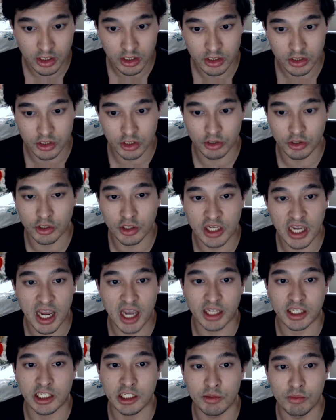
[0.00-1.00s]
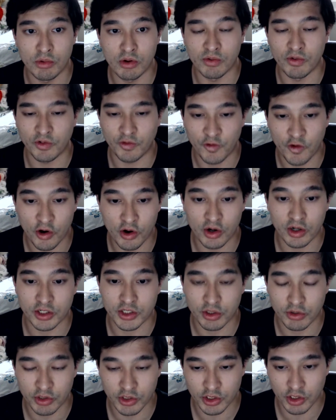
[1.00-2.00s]
So, you gotta keep moving forward
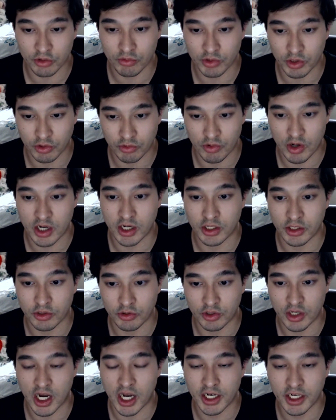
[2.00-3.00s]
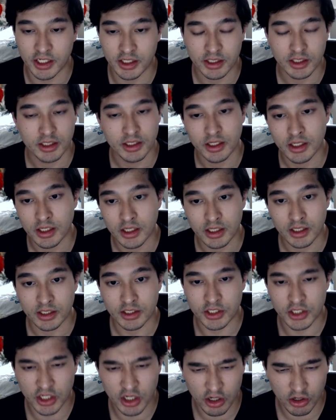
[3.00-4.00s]
so you don't regret it. You got it?
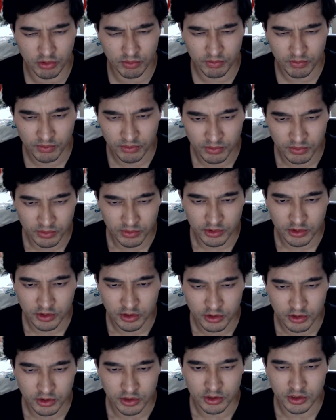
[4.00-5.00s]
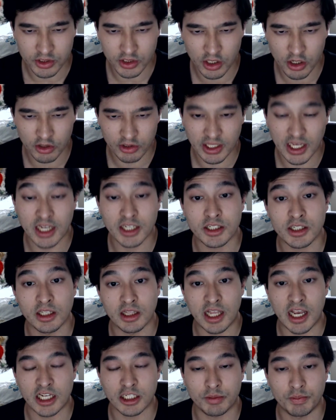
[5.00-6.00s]
So, so that's the
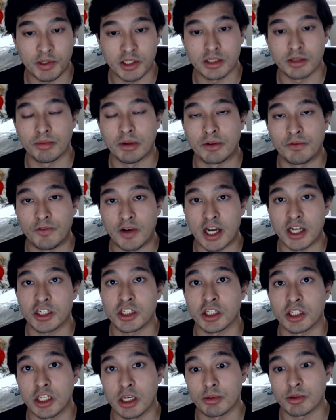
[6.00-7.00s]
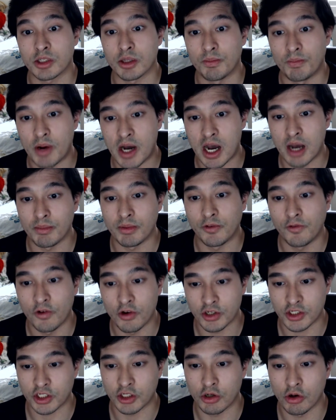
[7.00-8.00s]
last piece of advice she gives to Bam
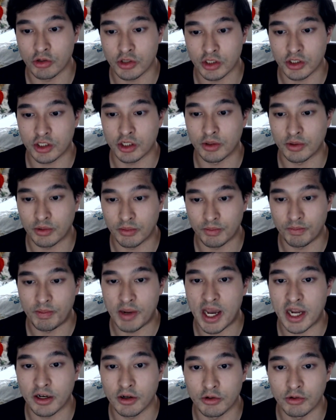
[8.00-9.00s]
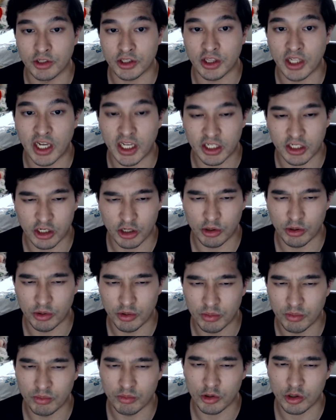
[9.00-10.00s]
before she goes into battle with, like,
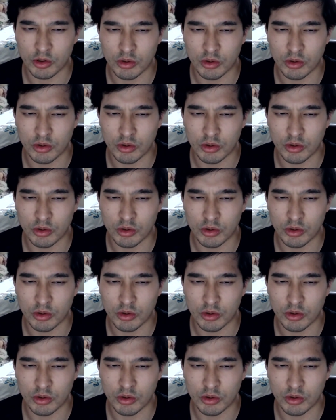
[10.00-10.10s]
um,